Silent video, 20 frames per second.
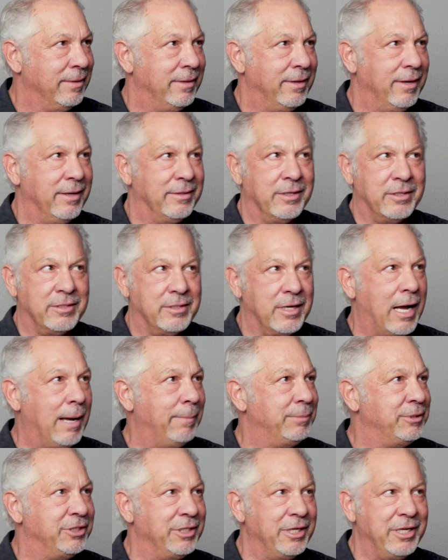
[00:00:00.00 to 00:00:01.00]
at the
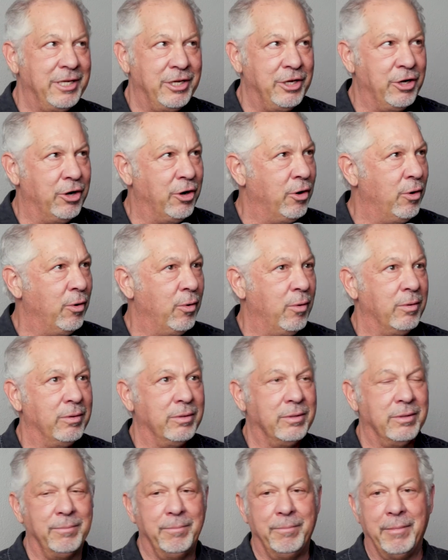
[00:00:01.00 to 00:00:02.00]
top CEO,
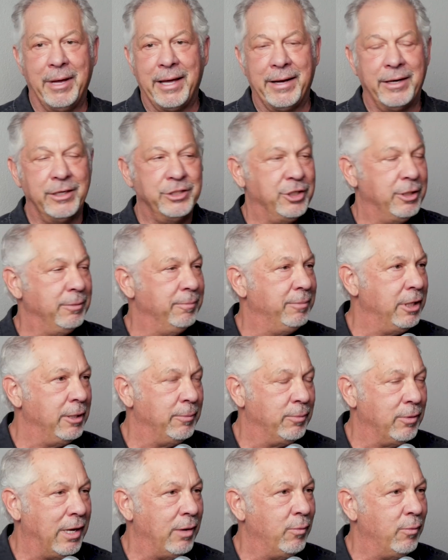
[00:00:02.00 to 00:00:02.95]
managing people.